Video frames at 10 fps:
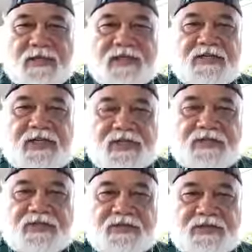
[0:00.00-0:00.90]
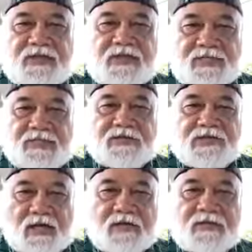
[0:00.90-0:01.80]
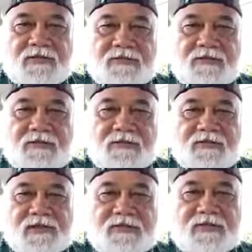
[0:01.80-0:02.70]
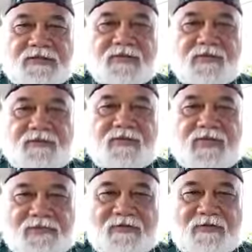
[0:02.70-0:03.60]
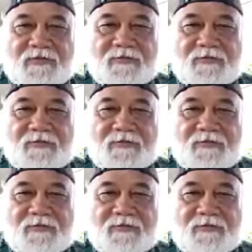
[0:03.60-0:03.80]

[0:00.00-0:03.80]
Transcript: It tastes junk. There is no flavor."